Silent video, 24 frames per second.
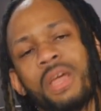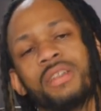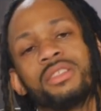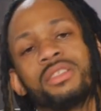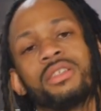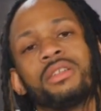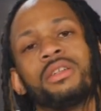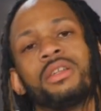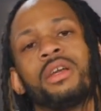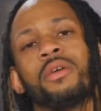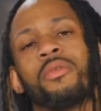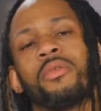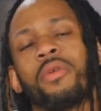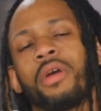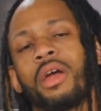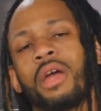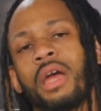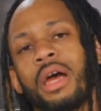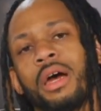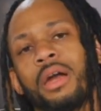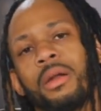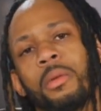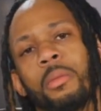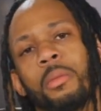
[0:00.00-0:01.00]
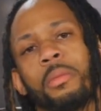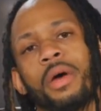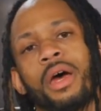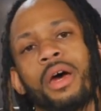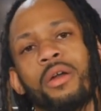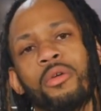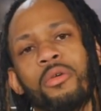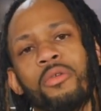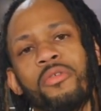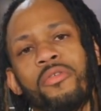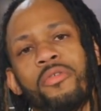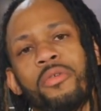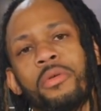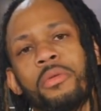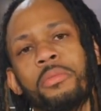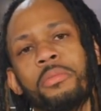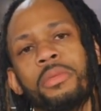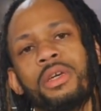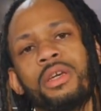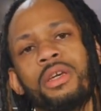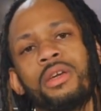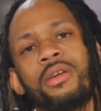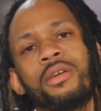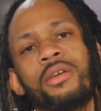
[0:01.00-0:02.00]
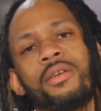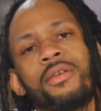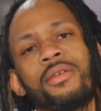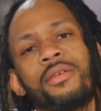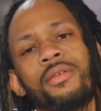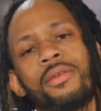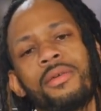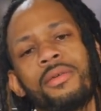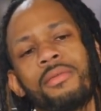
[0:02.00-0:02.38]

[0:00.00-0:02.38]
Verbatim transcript: it's a different kind of battle for me.